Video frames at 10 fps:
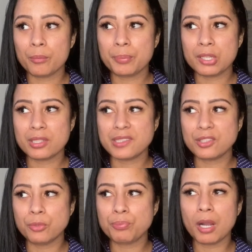because
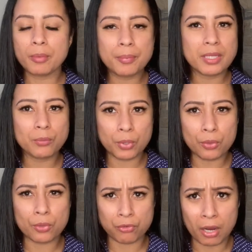you probably
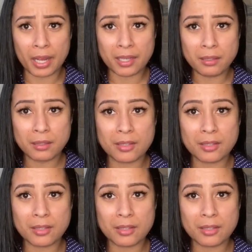will cry,